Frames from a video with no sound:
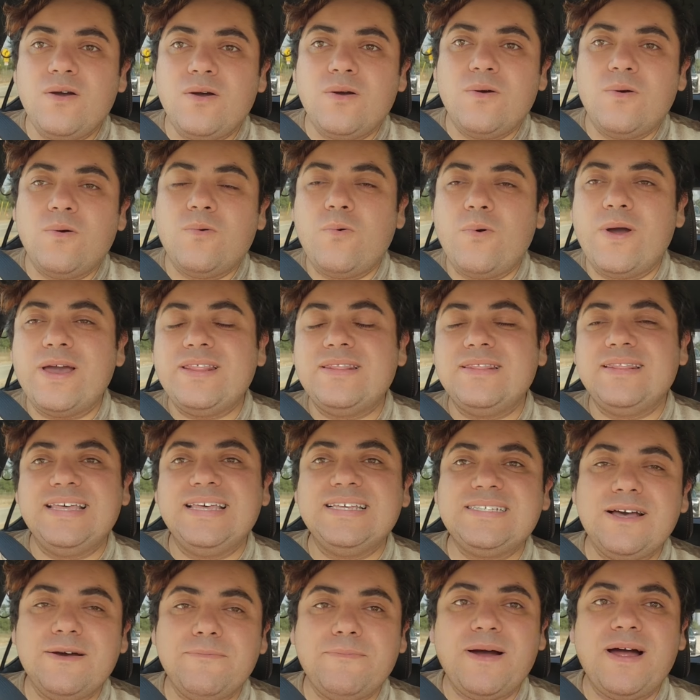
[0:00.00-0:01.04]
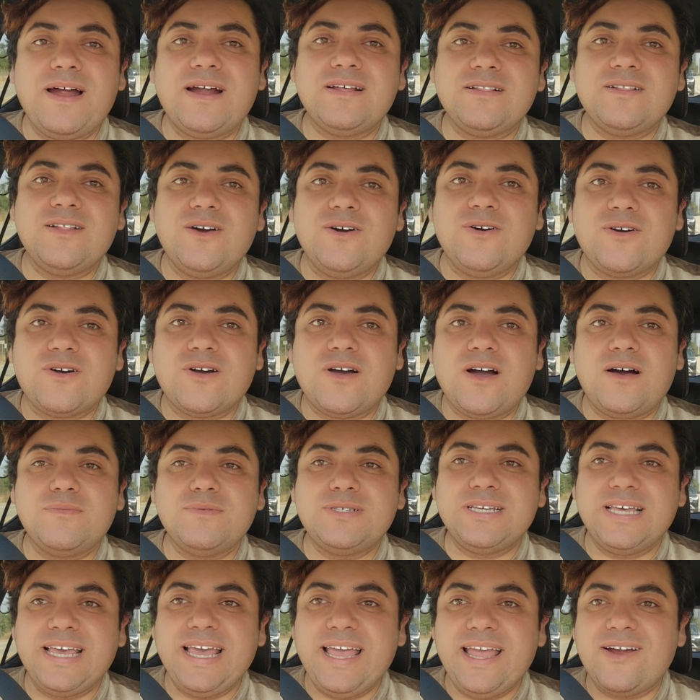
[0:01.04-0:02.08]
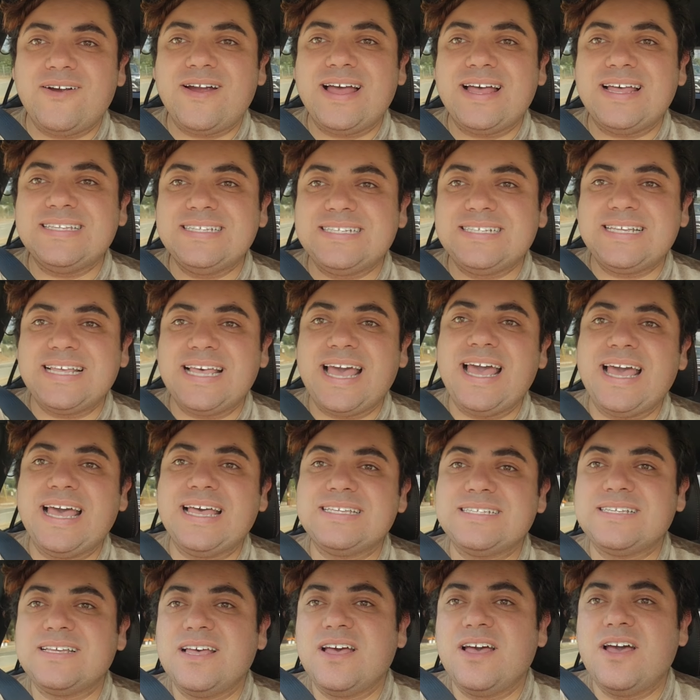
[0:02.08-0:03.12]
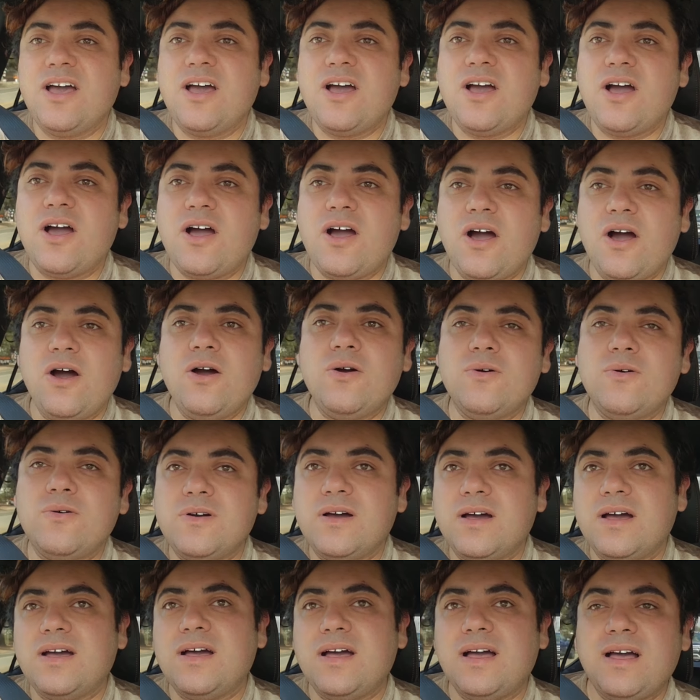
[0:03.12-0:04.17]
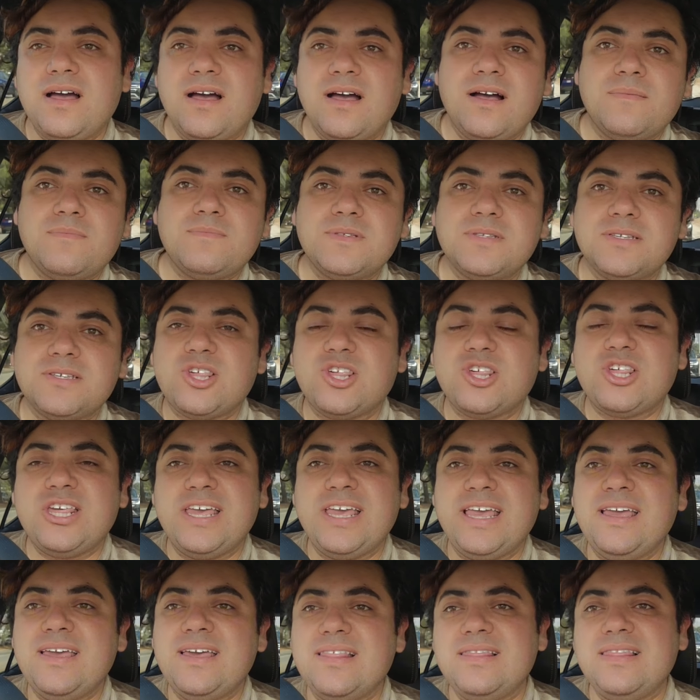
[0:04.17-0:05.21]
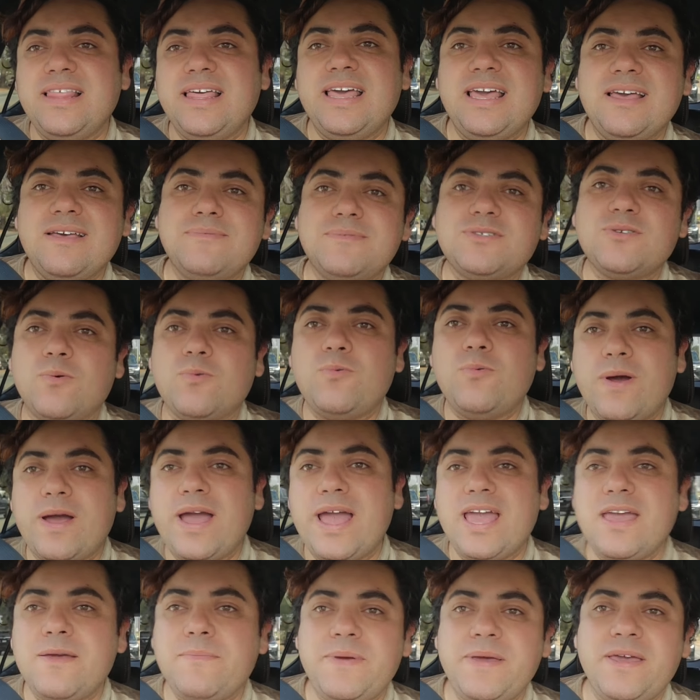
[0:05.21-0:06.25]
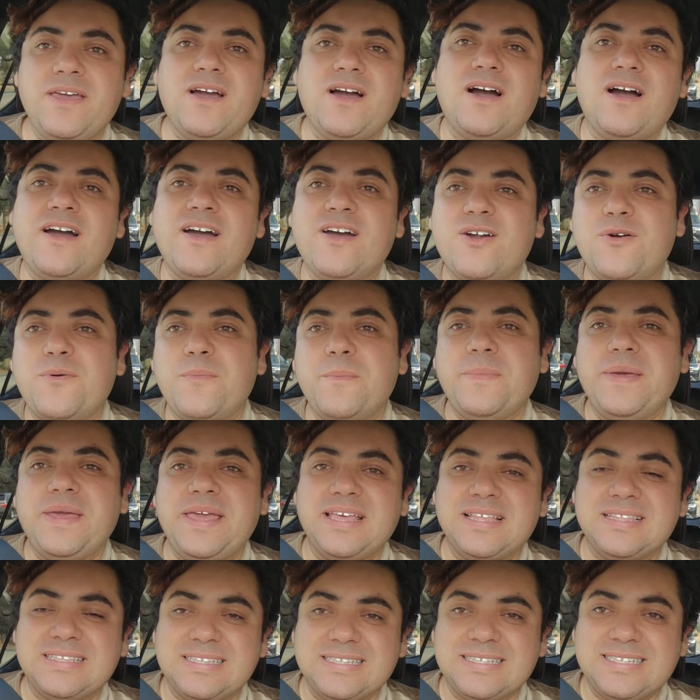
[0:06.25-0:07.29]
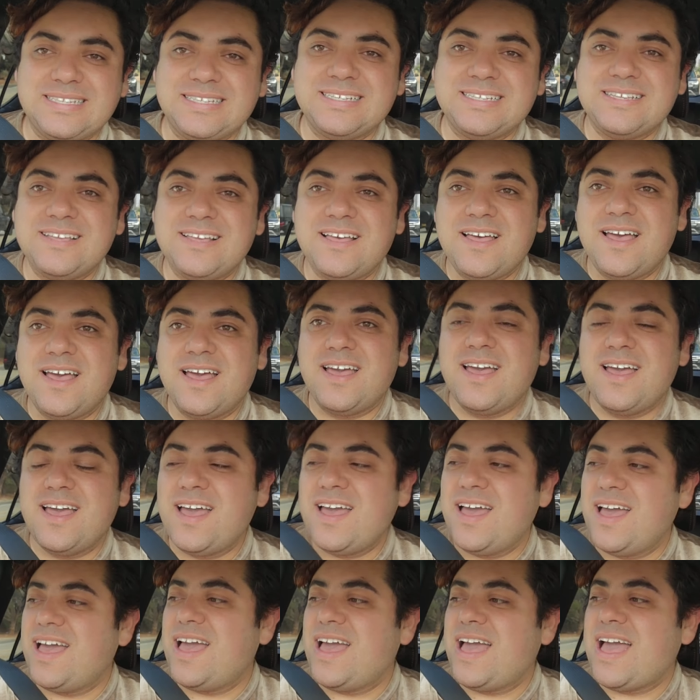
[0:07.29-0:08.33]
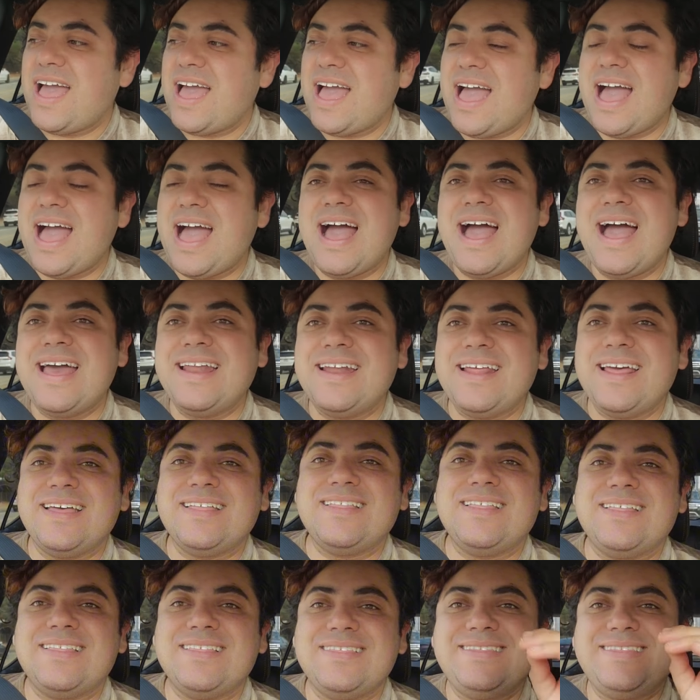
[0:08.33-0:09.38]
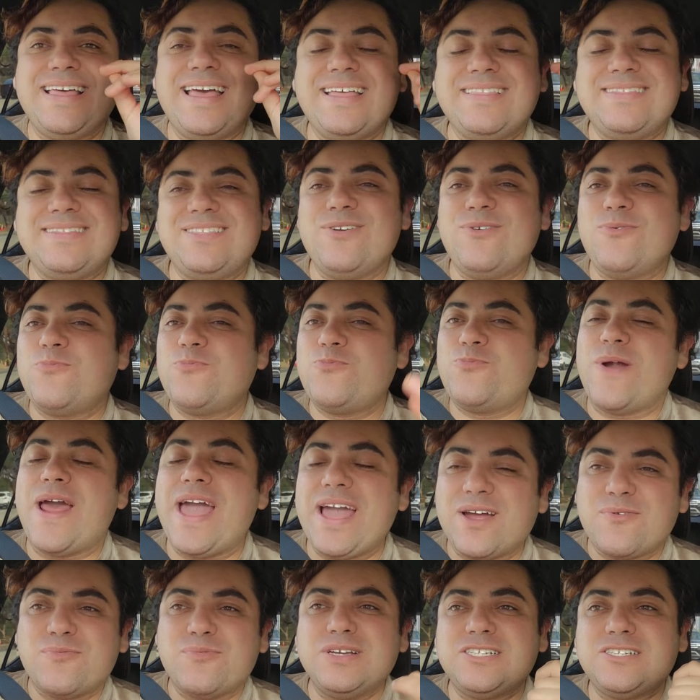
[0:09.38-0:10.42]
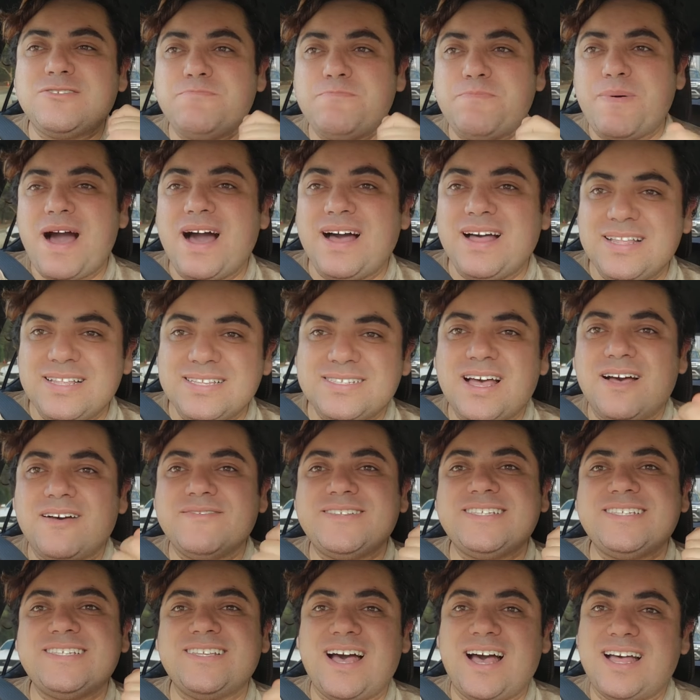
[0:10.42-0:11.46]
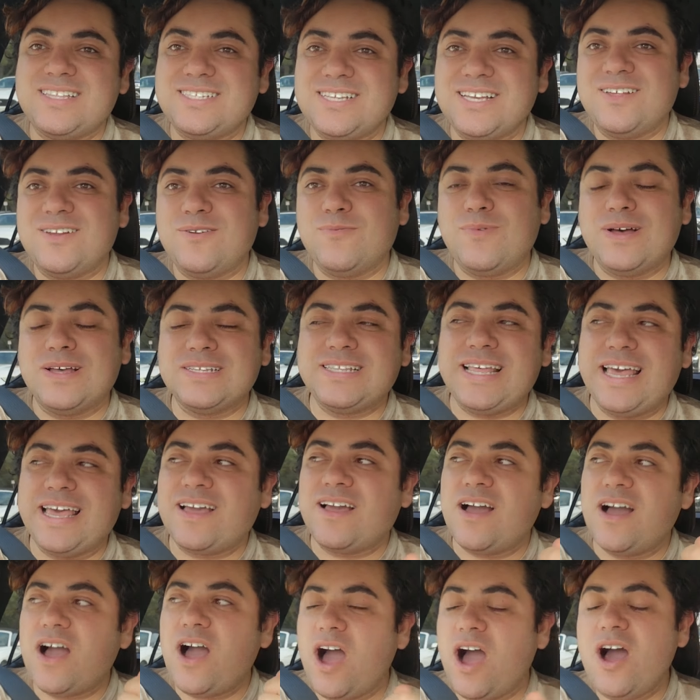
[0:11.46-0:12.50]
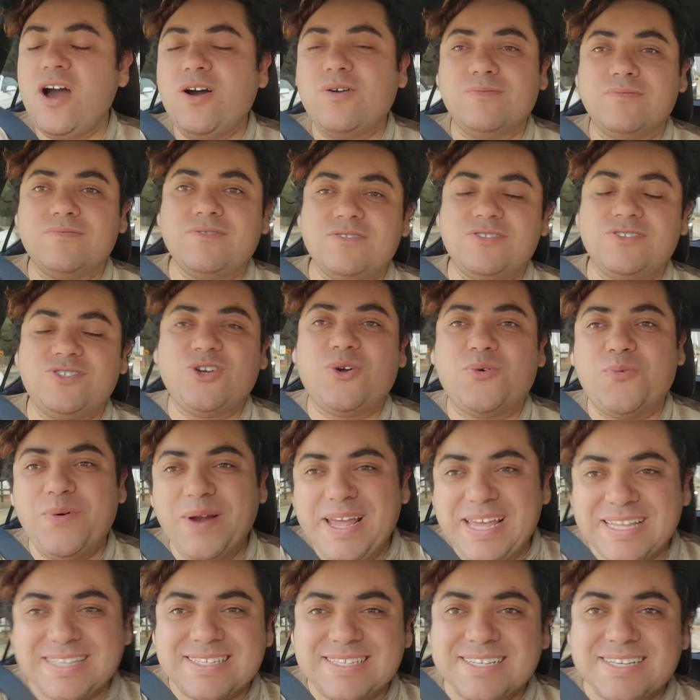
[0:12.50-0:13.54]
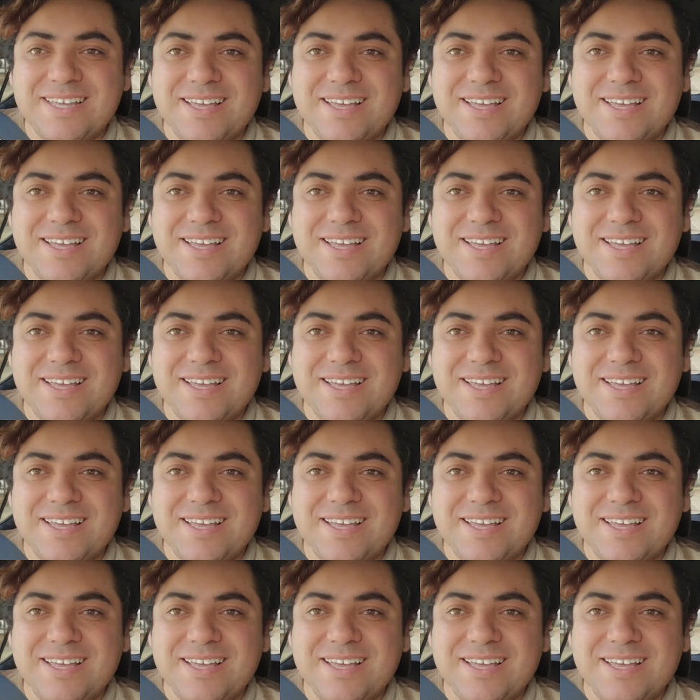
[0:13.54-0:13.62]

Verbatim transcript: When Lisa Barlow comes here and says, oh, um, she lives way beyond her means. And the direct response of Sutton was like, oh, Dorit.